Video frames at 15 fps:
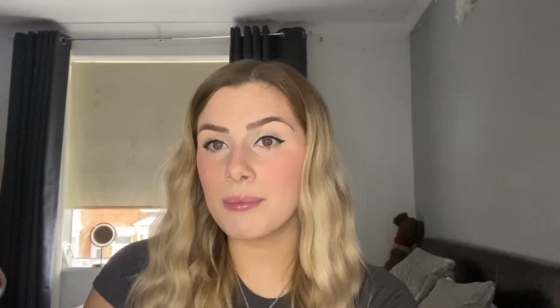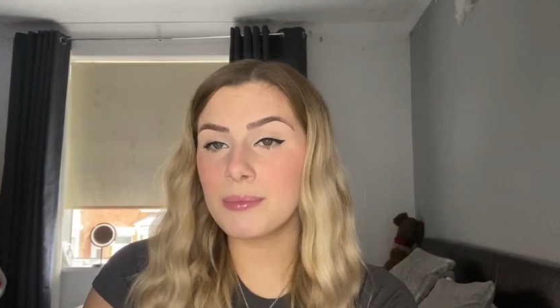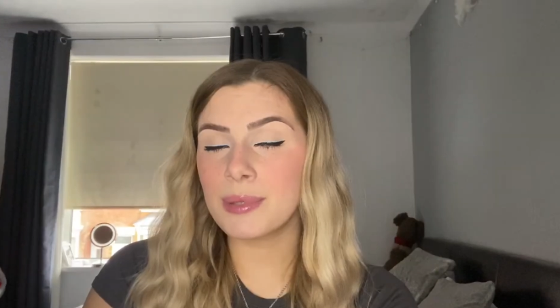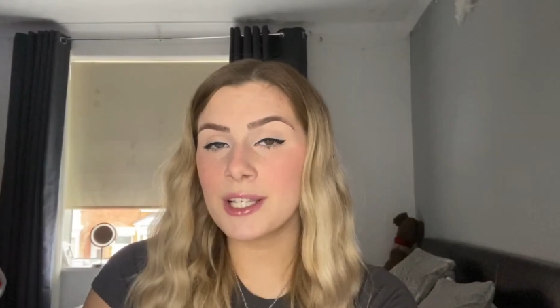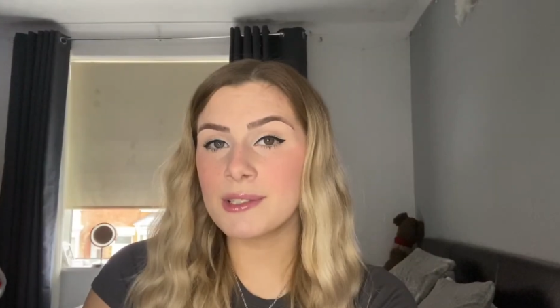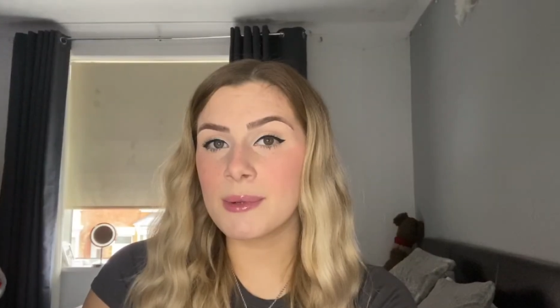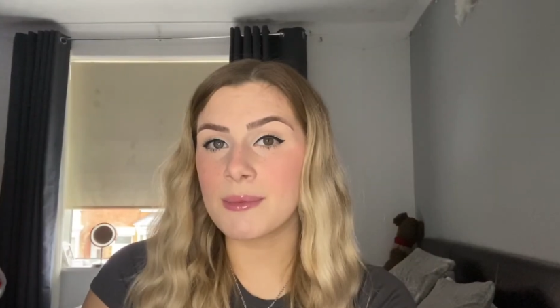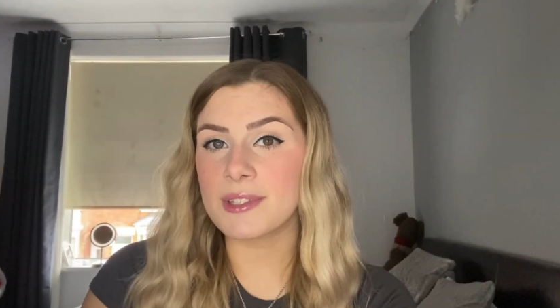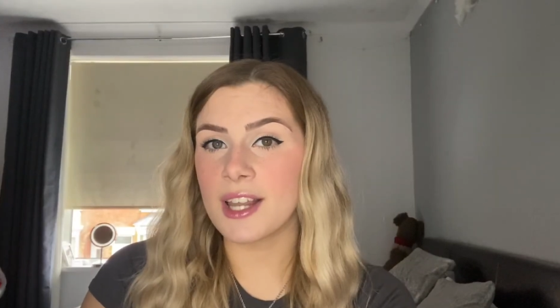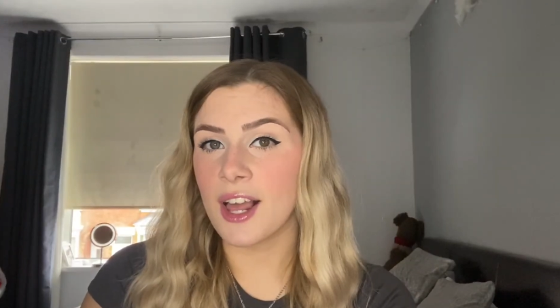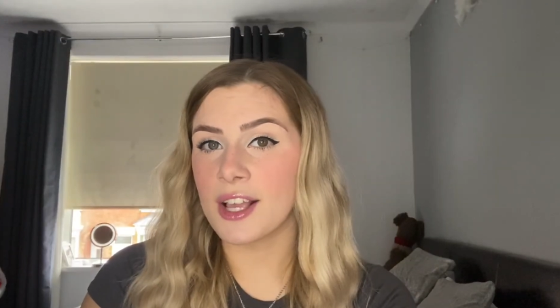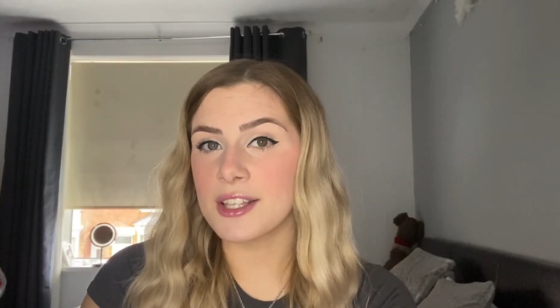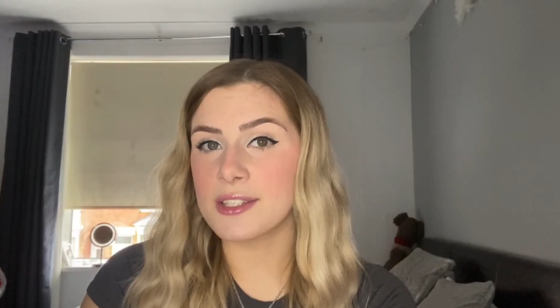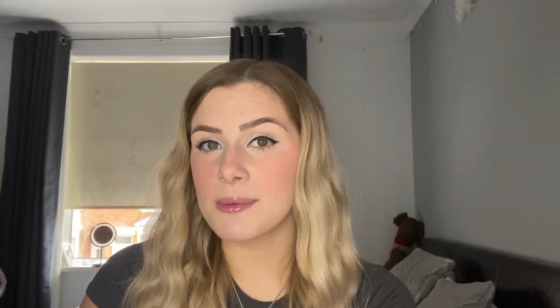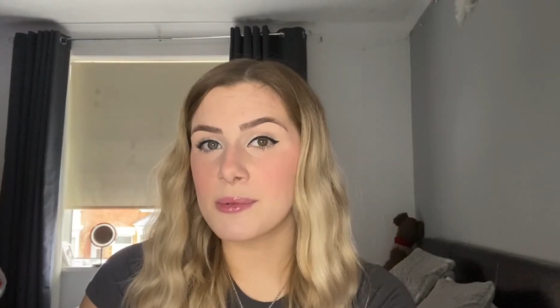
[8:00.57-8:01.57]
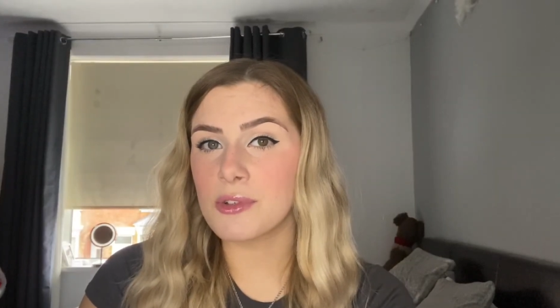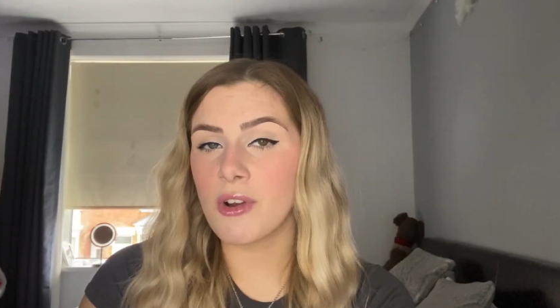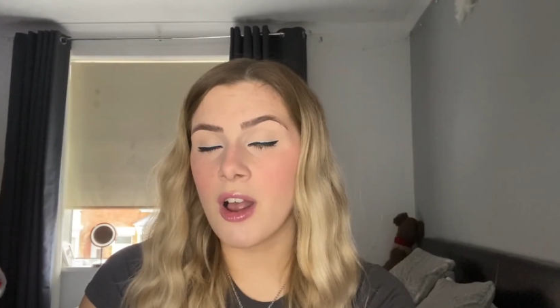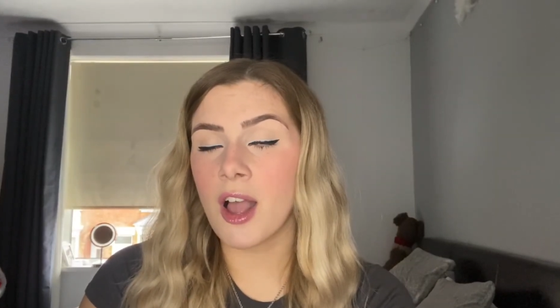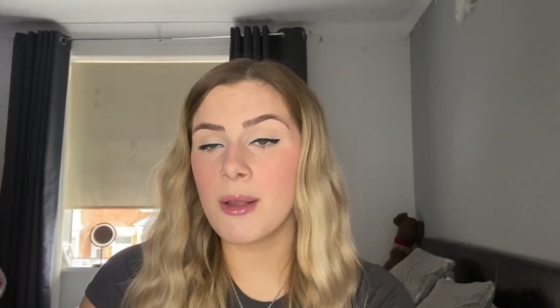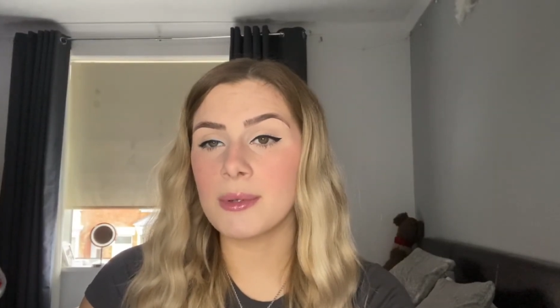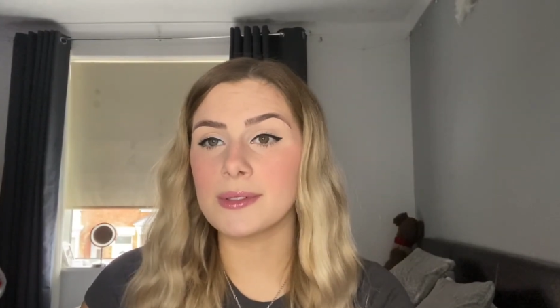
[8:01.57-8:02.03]
please remember to like and
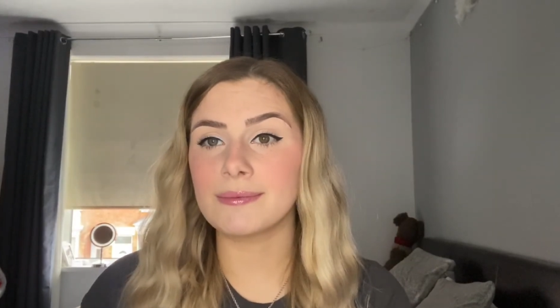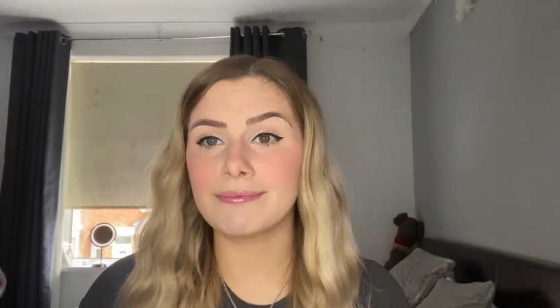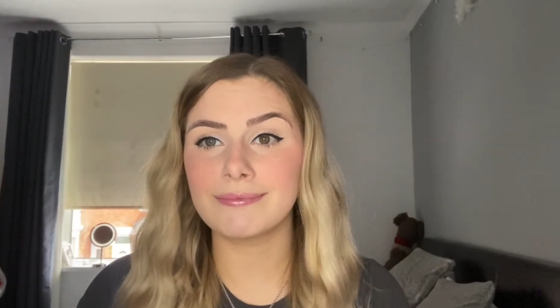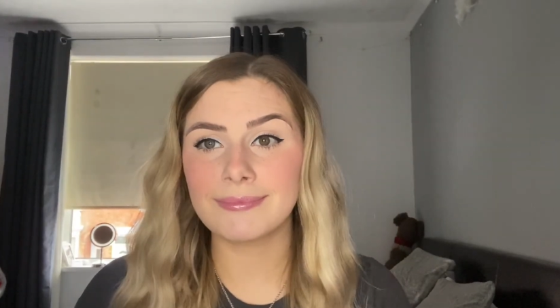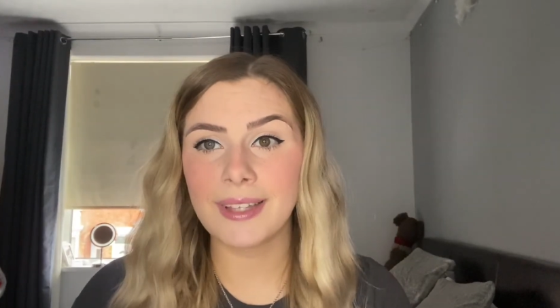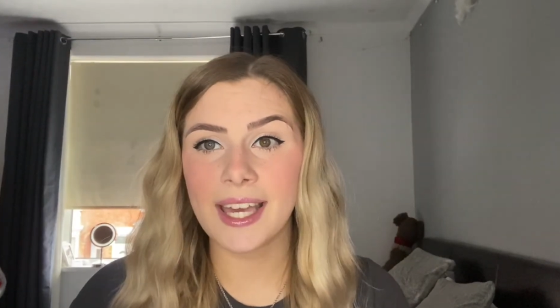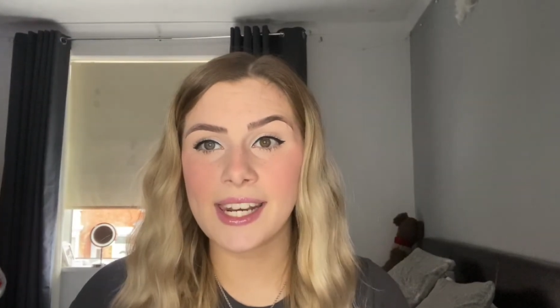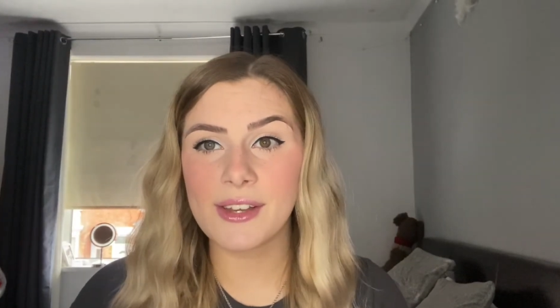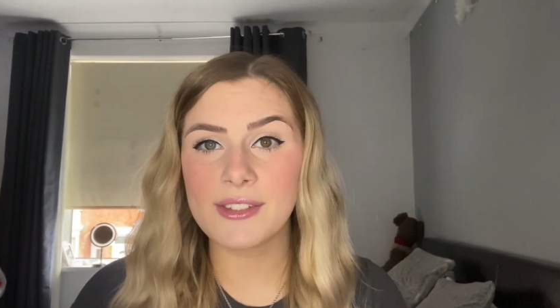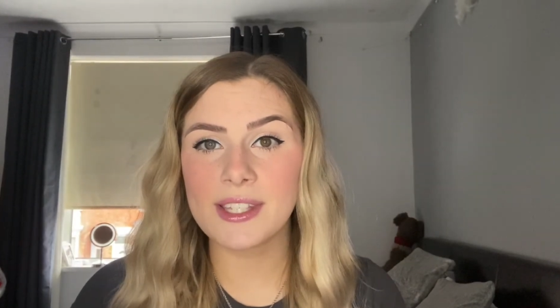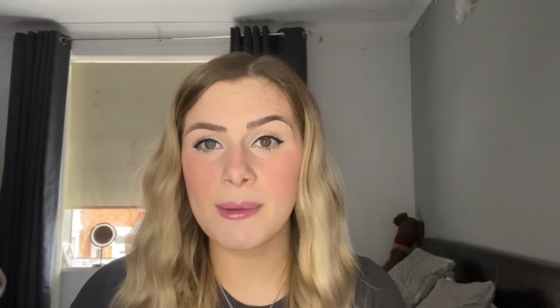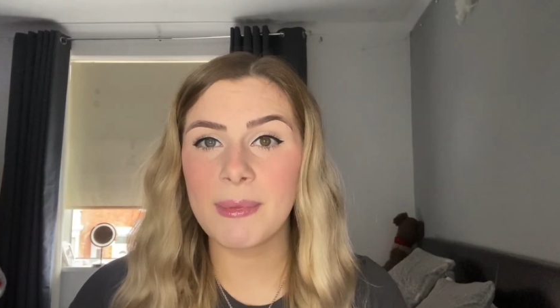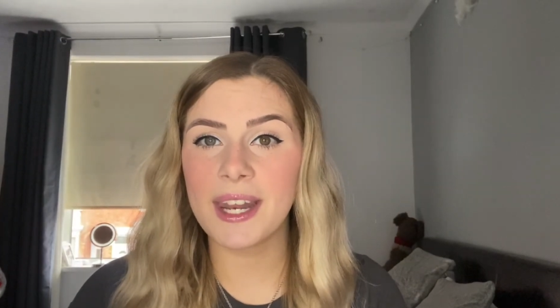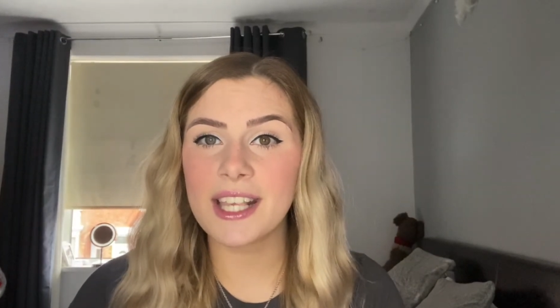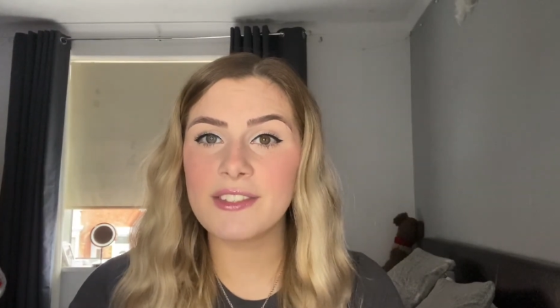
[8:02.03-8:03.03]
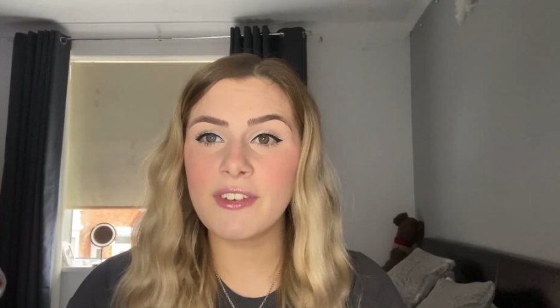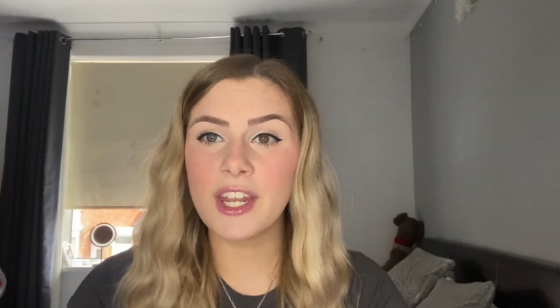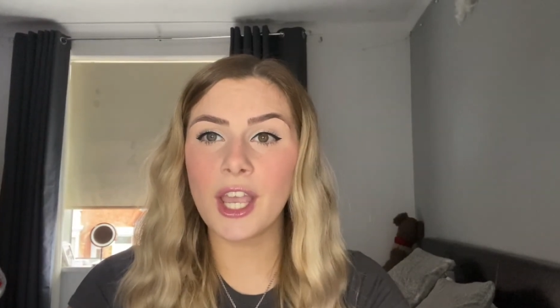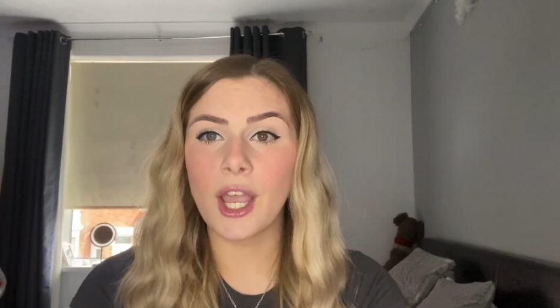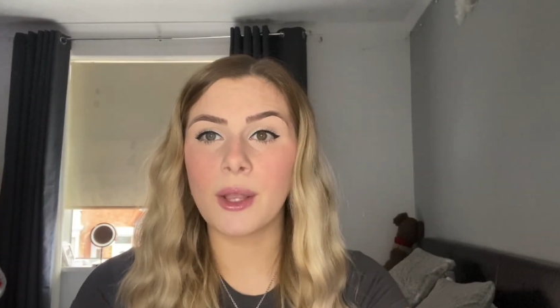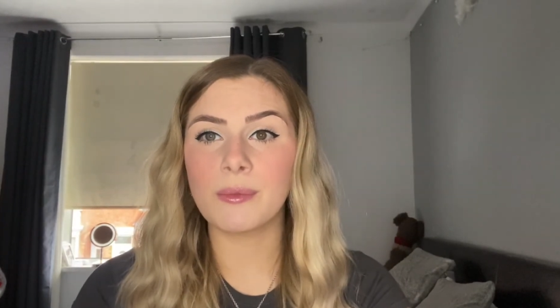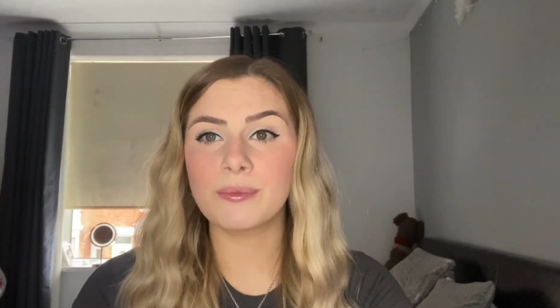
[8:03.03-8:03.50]
subscribe, and I'll see you in my next
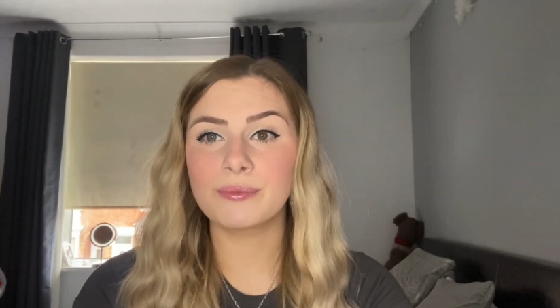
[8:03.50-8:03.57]
video.